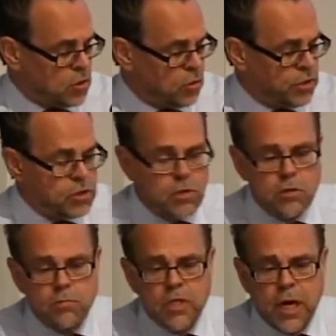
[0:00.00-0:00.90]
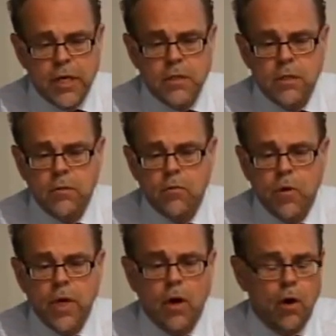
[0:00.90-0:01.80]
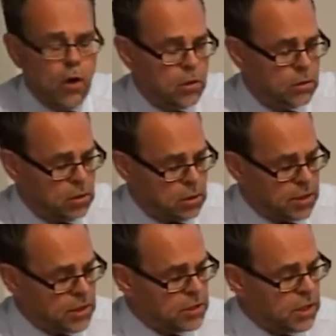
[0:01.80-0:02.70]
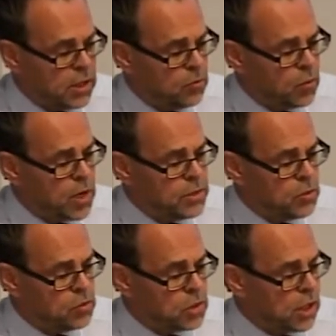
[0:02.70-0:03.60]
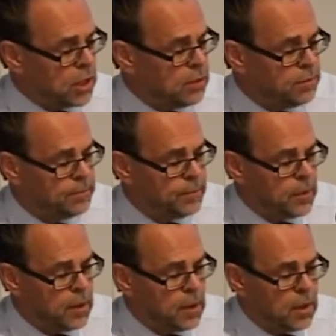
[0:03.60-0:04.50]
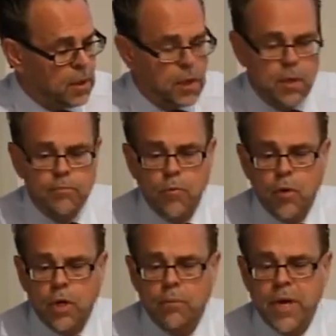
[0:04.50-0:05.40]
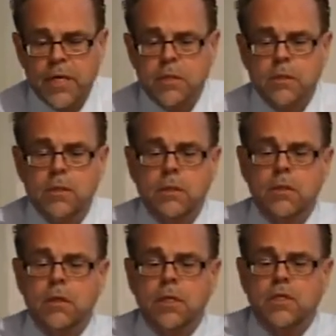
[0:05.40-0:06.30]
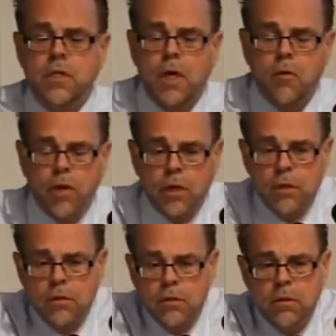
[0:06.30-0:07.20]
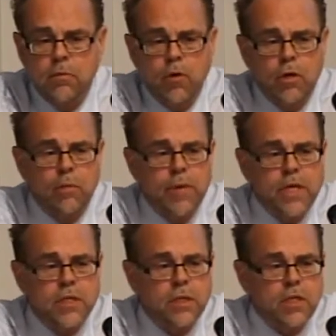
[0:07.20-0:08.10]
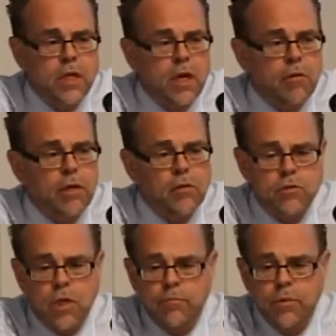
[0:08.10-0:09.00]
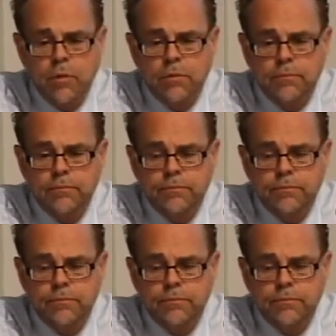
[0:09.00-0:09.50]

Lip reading: So on the system sides, we are, as I said, we are using model-based engineering, the model-based engineering concept.